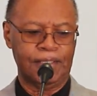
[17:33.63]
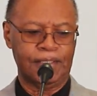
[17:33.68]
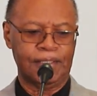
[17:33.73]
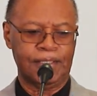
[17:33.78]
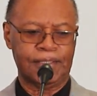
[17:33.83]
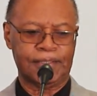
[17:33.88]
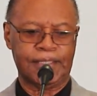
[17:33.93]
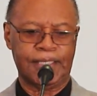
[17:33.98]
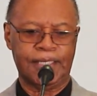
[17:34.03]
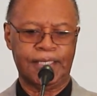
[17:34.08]

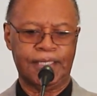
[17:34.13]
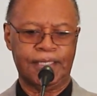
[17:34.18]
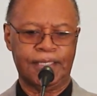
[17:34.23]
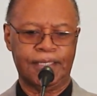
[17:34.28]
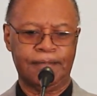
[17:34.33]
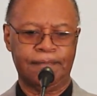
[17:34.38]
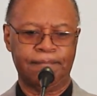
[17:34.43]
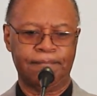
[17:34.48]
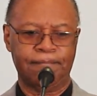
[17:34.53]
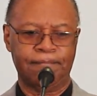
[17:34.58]
They
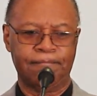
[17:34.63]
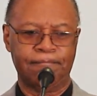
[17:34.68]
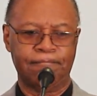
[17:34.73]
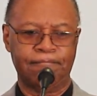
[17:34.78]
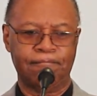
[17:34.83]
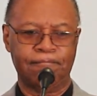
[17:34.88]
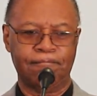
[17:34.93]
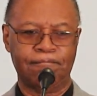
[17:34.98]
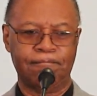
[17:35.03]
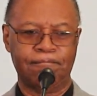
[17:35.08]
said,
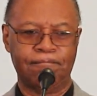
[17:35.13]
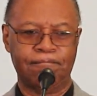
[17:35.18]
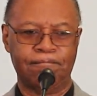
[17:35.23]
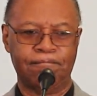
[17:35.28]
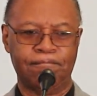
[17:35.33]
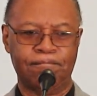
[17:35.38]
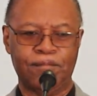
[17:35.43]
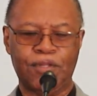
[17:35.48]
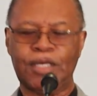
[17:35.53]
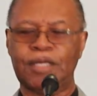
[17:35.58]

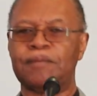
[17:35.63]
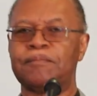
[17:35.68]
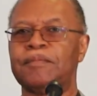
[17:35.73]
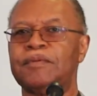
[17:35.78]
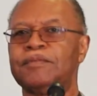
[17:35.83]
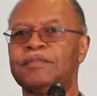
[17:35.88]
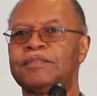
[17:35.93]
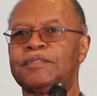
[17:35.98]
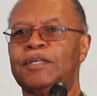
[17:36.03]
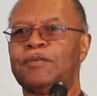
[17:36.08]

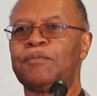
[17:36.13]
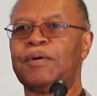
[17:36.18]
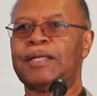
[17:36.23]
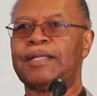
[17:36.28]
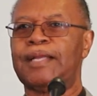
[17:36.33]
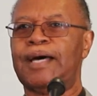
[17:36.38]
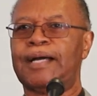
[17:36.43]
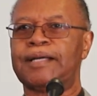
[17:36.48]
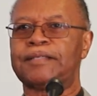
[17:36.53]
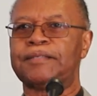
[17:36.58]
then
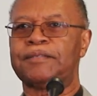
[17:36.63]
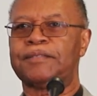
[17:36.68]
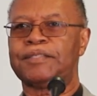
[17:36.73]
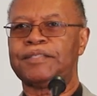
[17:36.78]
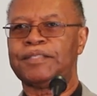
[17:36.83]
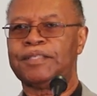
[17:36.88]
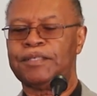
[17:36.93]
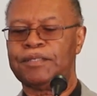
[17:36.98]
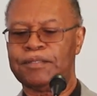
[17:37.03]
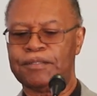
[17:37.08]
someone knocked
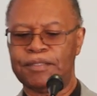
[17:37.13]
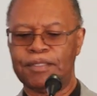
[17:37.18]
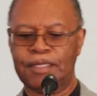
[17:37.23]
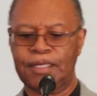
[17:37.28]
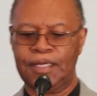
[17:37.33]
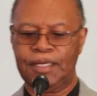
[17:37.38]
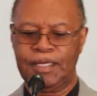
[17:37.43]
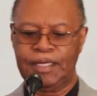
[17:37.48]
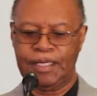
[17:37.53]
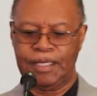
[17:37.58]
on the door.
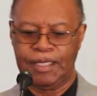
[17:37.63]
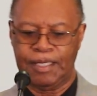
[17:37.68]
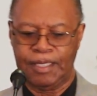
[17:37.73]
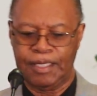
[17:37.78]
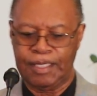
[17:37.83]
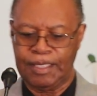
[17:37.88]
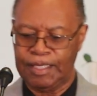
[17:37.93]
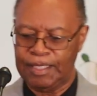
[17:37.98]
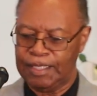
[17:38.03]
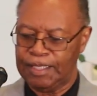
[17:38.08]

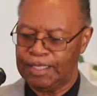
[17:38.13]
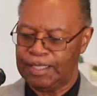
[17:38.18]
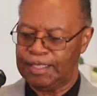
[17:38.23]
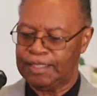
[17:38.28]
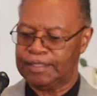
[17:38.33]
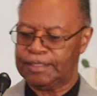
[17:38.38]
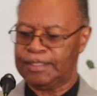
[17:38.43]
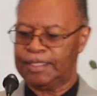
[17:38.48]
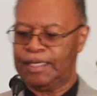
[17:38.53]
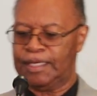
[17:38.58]

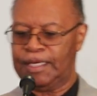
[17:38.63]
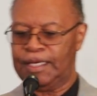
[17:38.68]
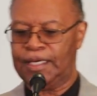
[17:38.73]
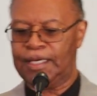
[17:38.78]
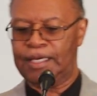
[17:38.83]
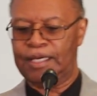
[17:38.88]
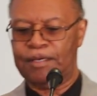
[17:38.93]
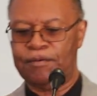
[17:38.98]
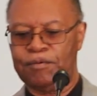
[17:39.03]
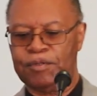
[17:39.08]
It,
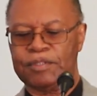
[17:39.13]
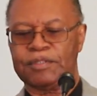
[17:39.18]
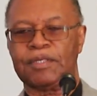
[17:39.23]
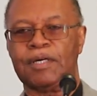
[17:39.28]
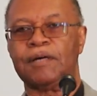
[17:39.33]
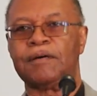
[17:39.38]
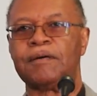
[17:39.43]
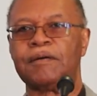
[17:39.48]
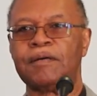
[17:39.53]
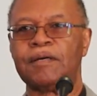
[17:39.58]
it, it was
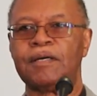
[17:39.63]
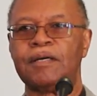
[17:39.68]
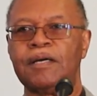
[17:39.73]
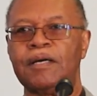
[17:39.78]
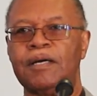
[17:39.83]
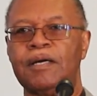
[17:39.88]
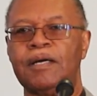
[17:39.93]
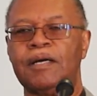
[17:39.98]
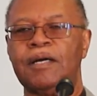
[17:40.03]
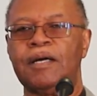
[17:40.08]
a
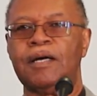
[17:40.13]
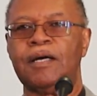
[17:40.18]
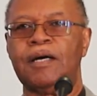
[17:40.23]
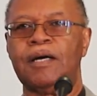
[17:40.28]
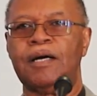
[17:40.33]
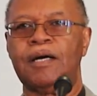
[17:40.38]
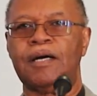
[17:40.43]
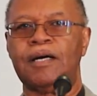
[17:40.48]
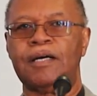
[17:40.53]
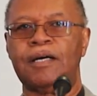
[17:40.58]

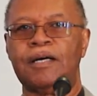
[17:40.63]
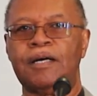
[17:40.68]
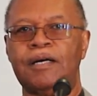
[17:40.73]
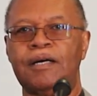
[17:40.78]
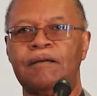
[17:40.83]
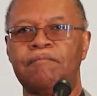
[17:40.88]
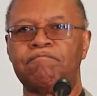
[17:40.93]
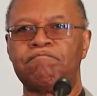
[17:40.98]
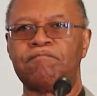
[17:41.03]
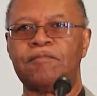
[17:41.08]

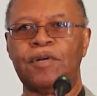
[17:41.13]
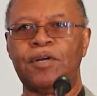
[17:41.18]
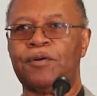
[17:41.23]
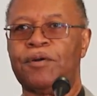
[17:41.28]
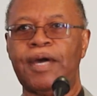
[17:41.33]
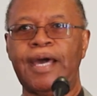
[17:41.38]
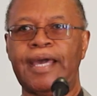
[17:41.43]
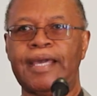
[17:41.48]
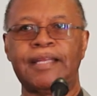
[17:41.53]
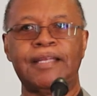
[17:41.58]
uh, a
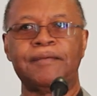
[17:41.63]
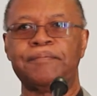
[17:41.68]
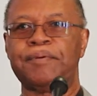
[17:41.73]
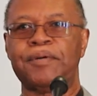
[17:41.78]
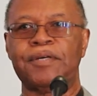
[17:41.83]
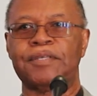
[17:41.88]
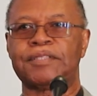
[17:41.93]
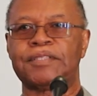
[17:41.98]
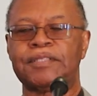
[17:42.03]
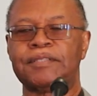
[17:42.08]
raggedy
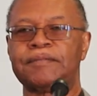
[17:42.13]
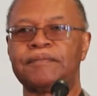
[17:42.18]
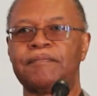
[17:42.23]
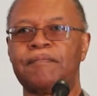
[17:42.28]
person,